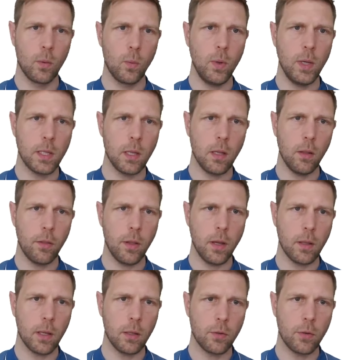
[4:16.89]
We still
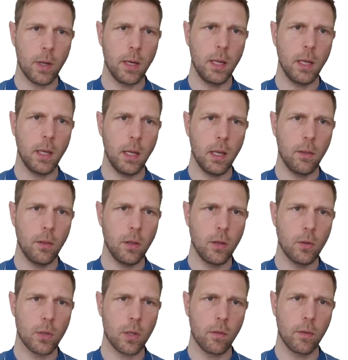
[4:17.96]
think that training in the
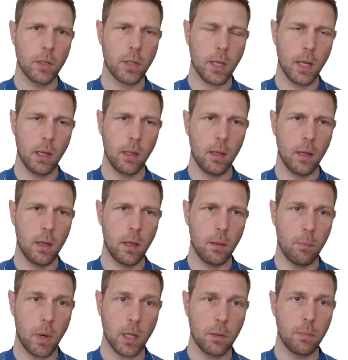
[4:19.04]
use of the scale
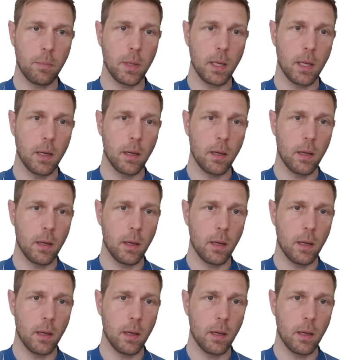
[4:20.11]
might be